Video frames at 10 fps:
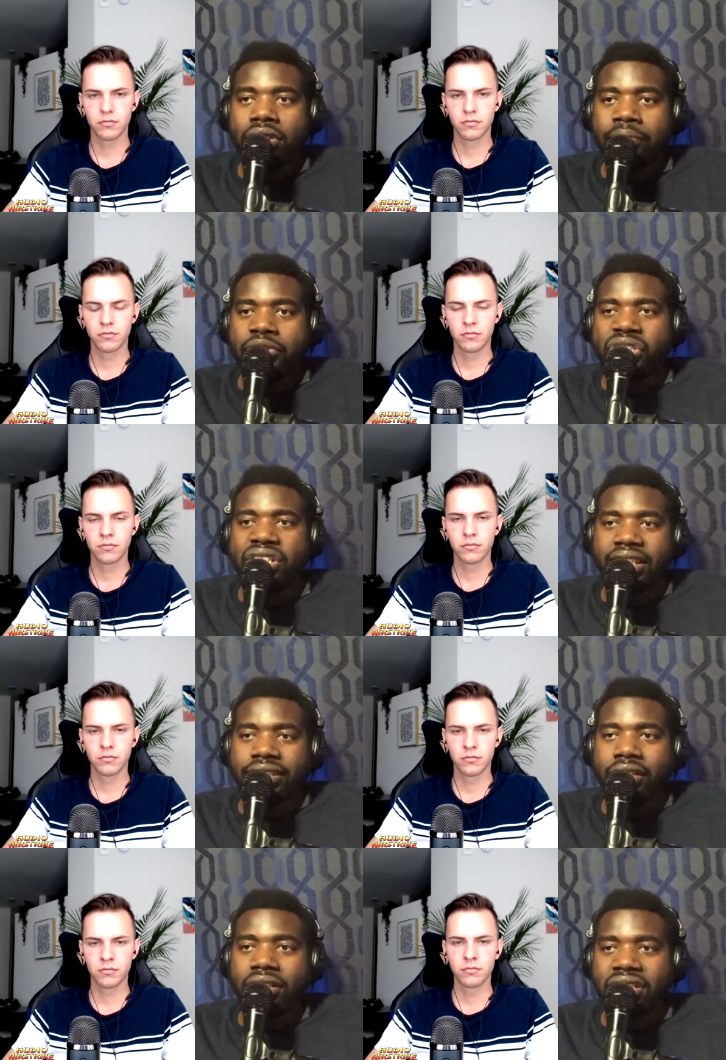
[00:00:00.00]
Speaker 1: the music
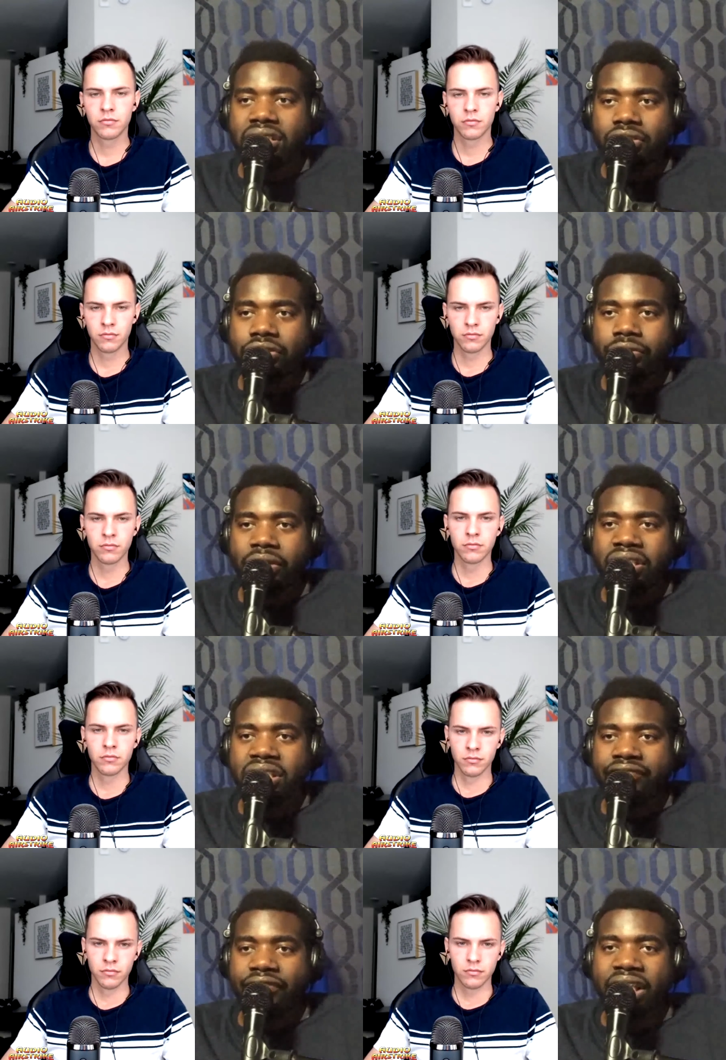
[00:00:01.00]
that they're listening to is
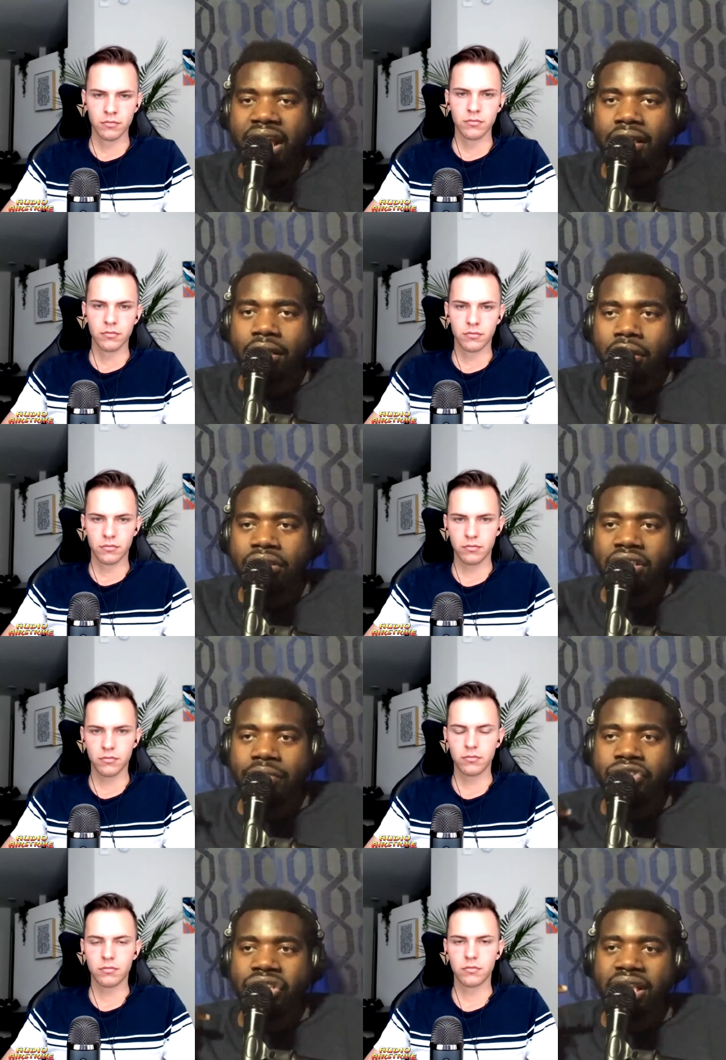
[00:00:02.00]
a different catalog than
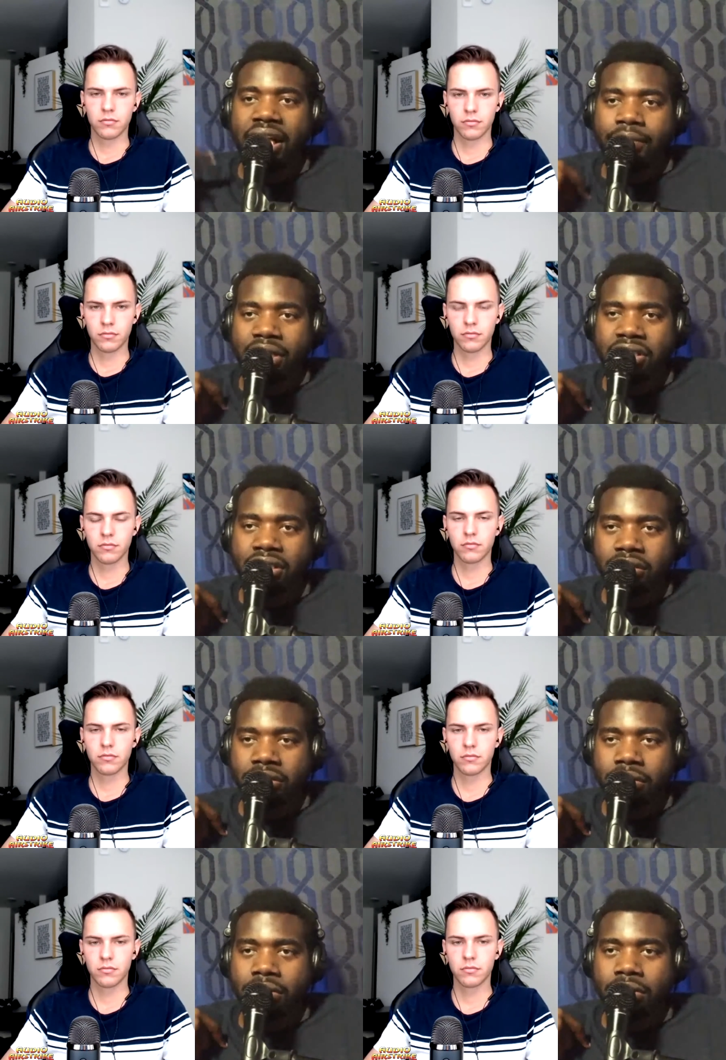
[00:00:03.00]
the music that I'm listening
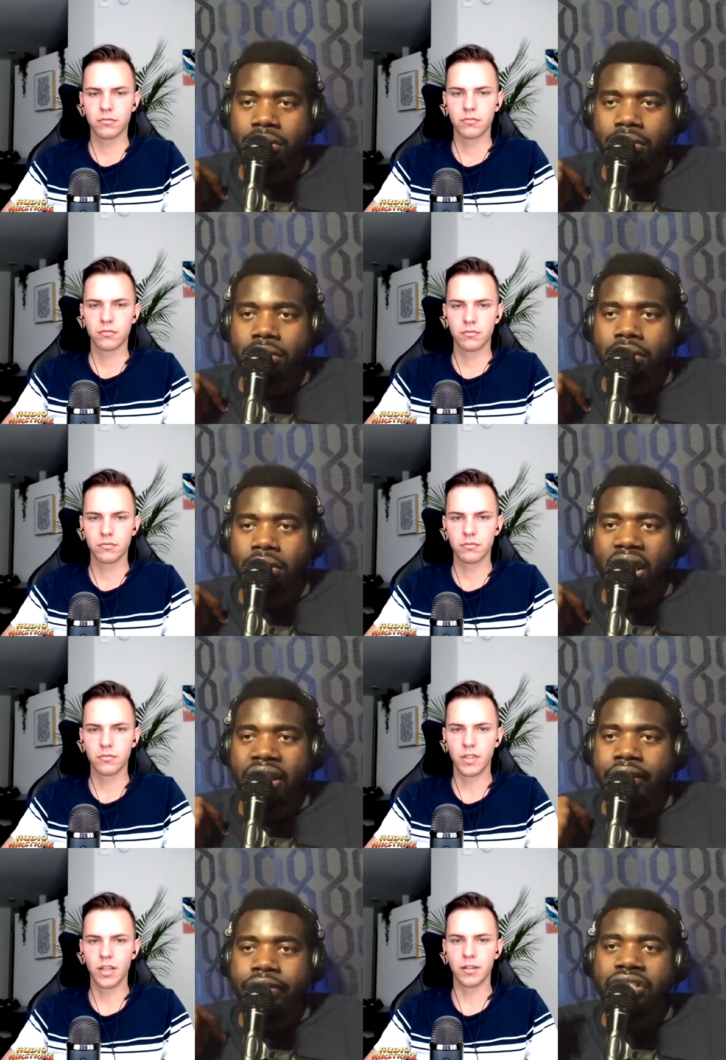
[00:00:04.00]
to.
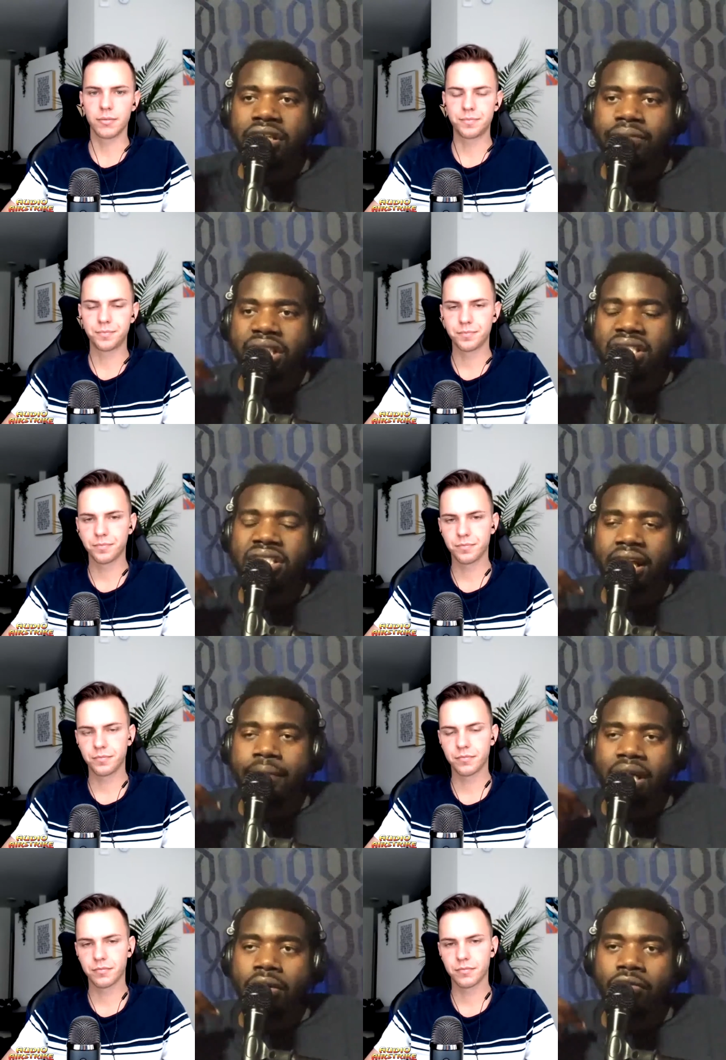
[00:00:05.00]
And there yeah. are some things that
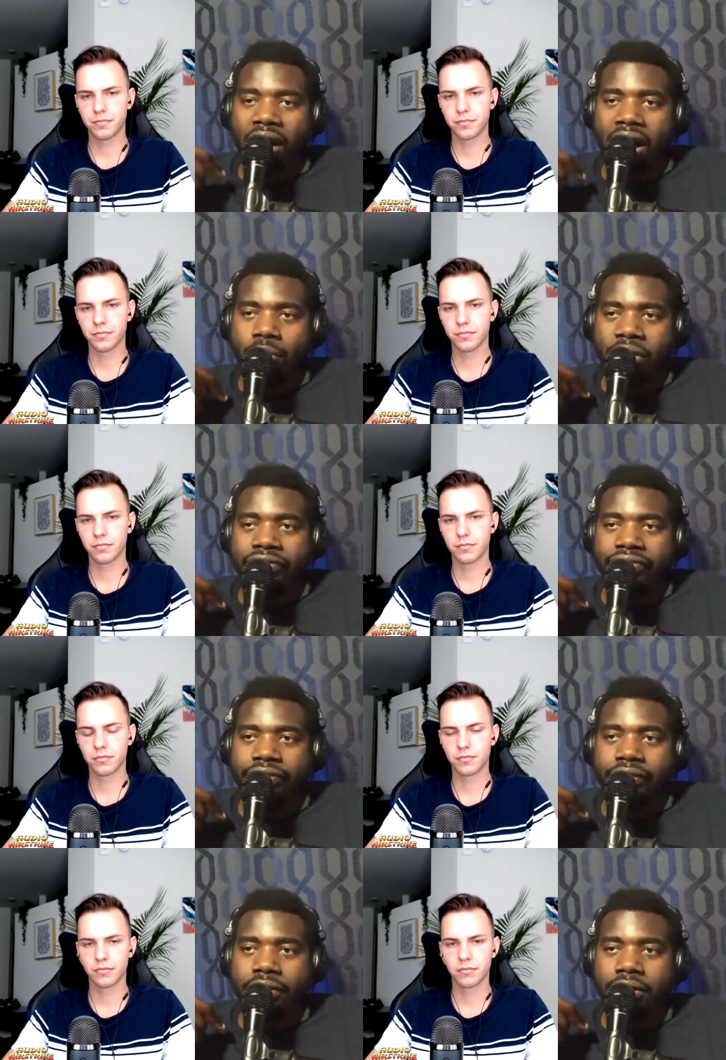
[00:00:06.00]
I'm not going to rock
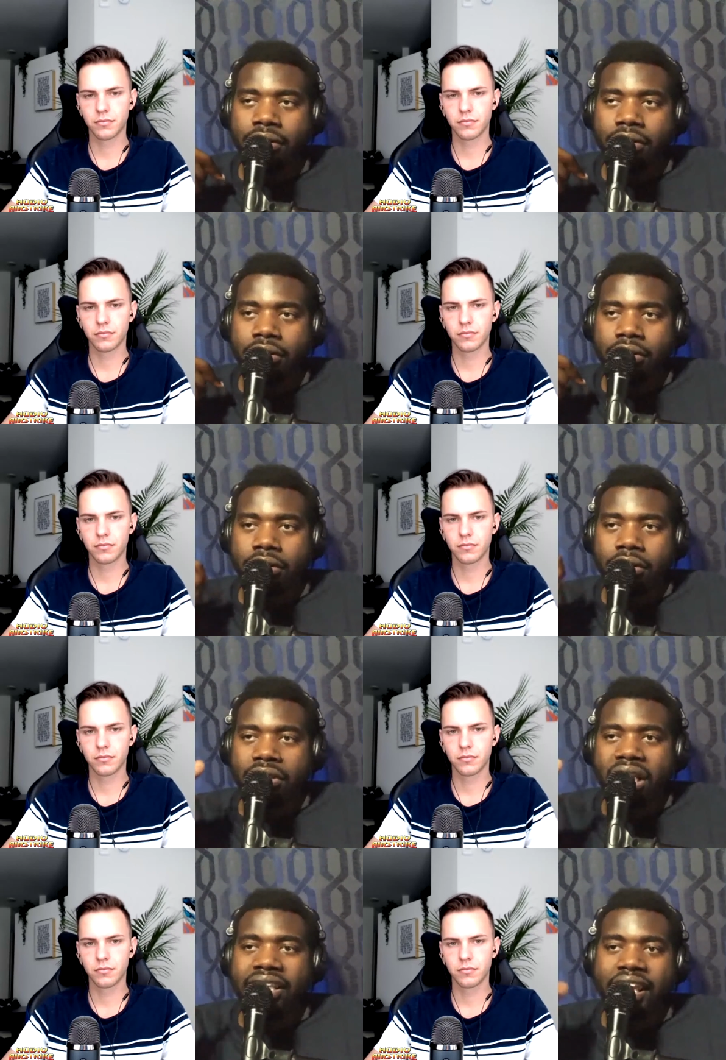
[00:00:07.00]
with
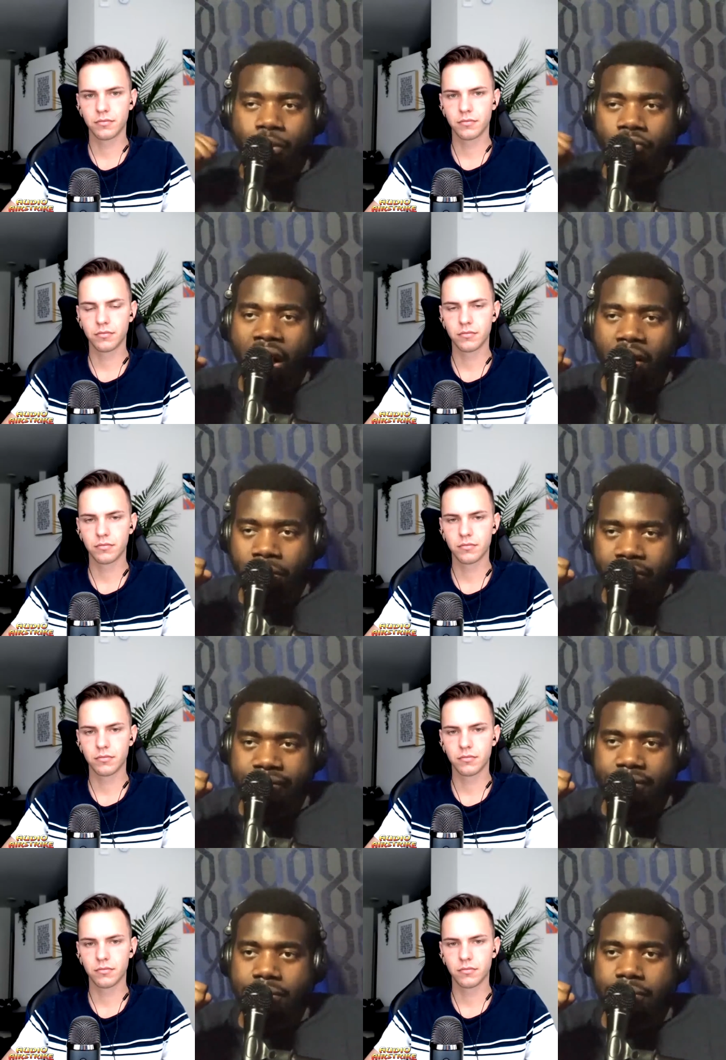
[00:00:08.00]
that they would rock
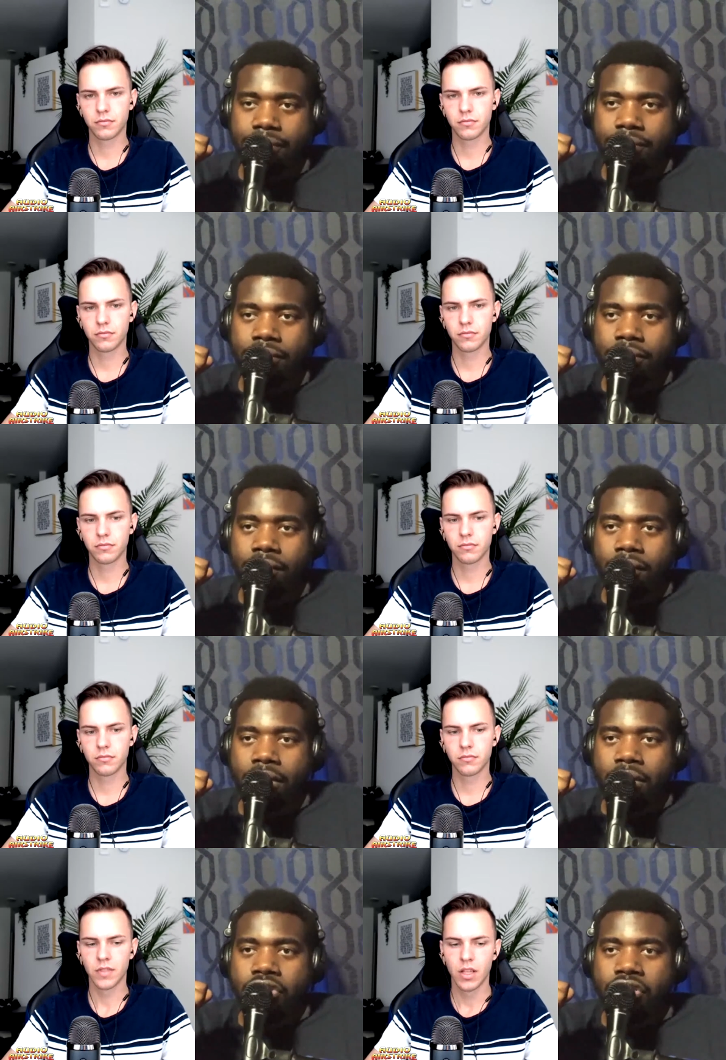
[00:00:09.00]
with.
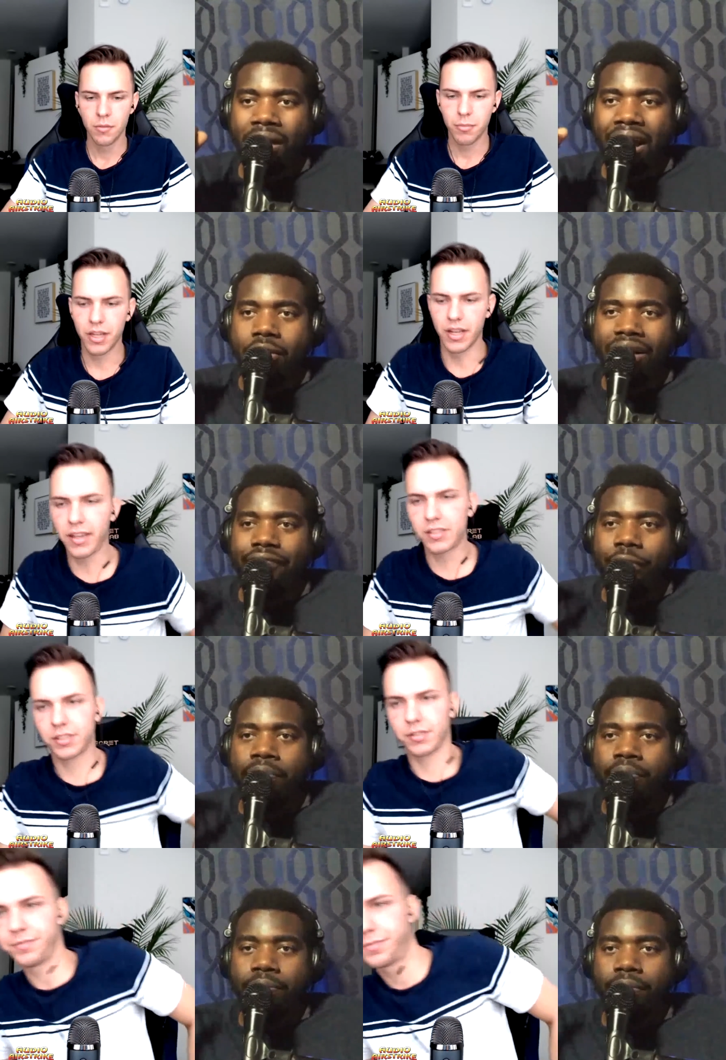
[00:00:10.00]
So I Man, don't have
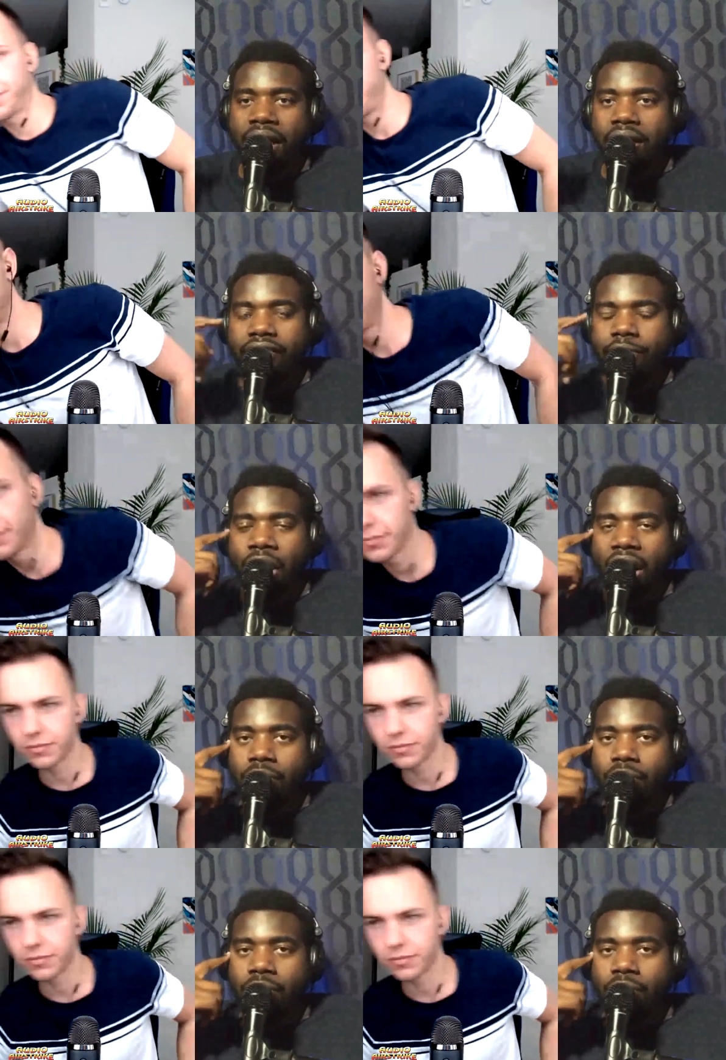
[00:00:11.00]
X- a, I don't have a